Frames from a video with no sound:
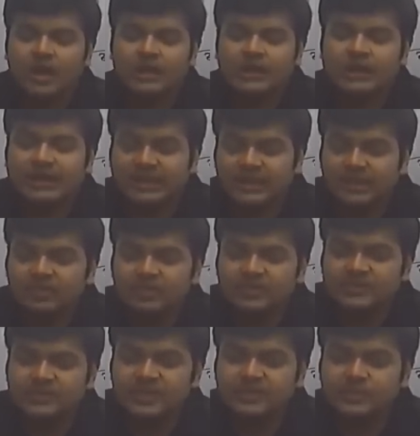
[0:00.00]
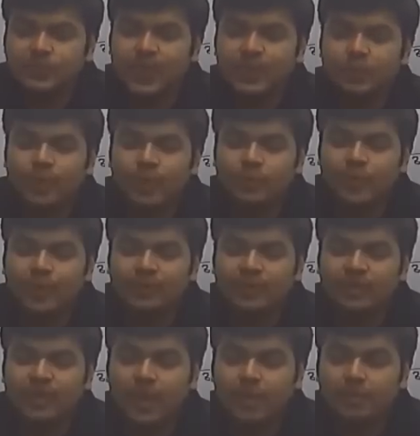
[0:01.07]
Legal risk is when
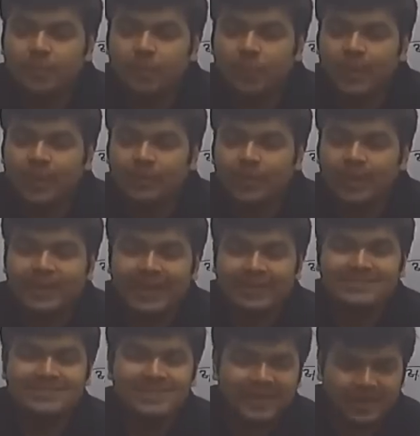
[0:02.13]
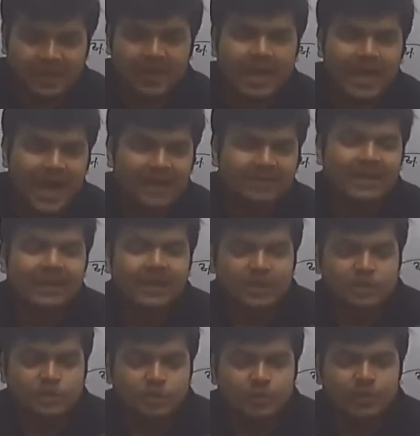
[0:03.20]
Nestle had that
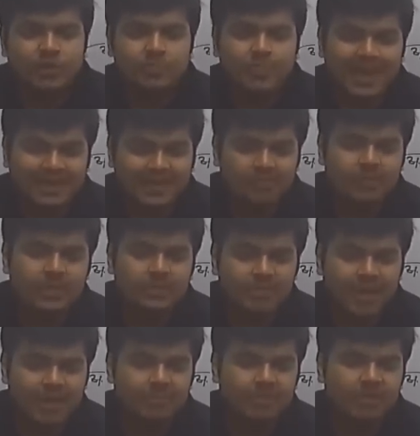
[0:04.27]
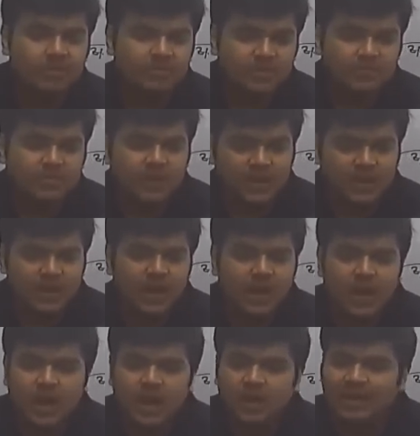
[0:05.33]
issue with the Maggi being banned because of the
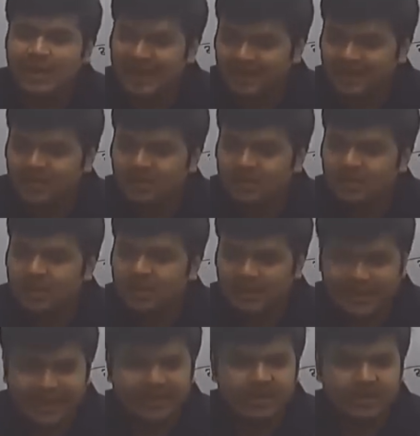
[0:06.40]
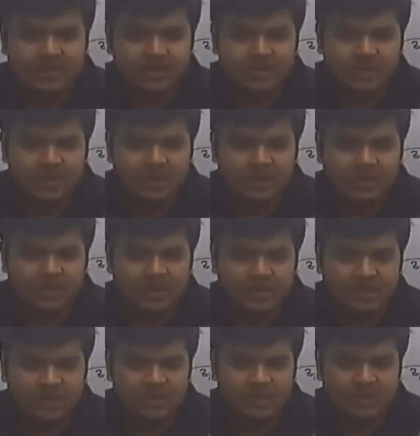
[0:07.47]
lead content in
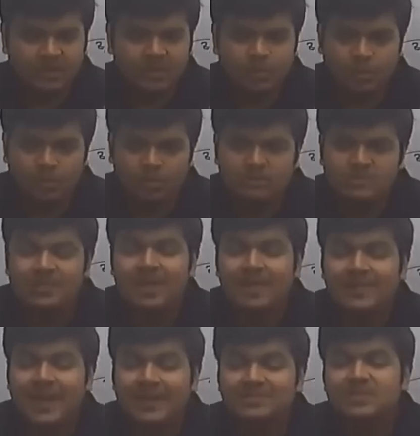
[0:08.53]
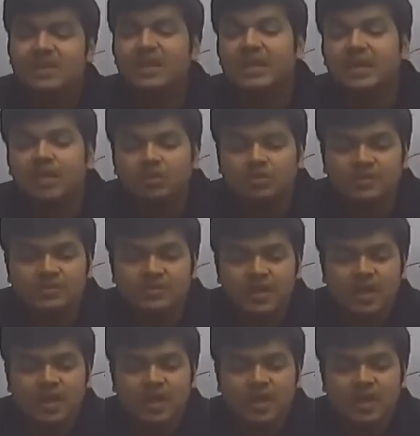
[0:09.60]
the noodles. That is a legal risk.